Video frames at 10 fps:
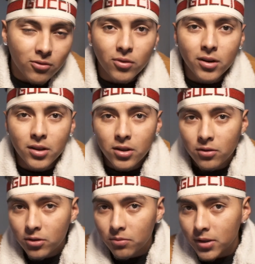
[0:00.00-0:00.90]
One of
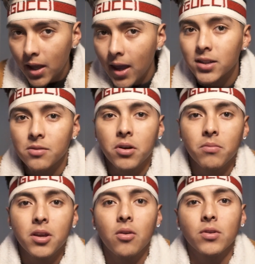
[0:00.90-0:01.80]
the YouTubers that actually put
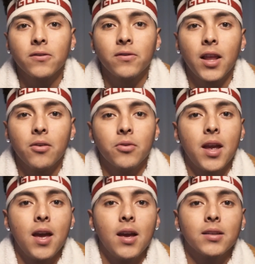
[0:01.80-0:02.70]
me on was Flight
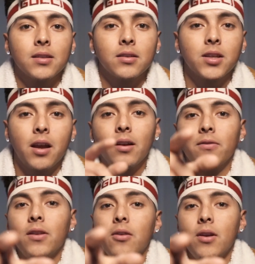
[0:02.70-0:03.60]
Reacts. Shout
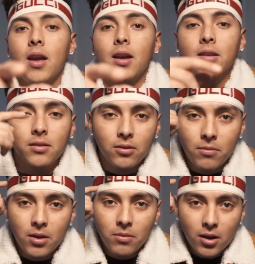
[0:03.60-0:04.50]
out Flight Reacts. You
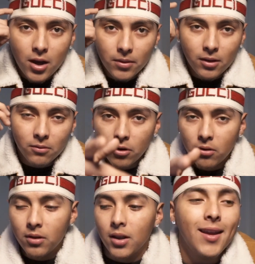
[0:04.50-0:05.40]
made me cop this,
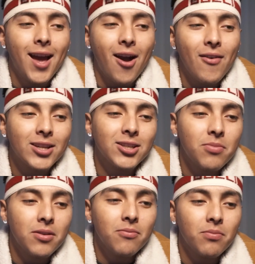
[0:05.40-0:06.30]
bro. I've actually
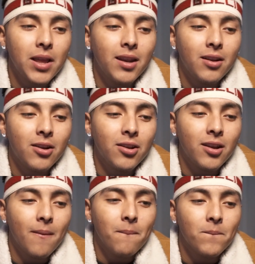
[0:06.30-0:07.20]
been planning
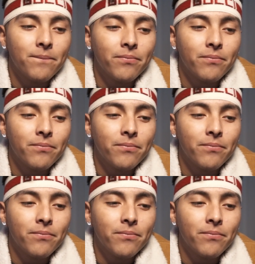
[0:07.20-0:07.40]
on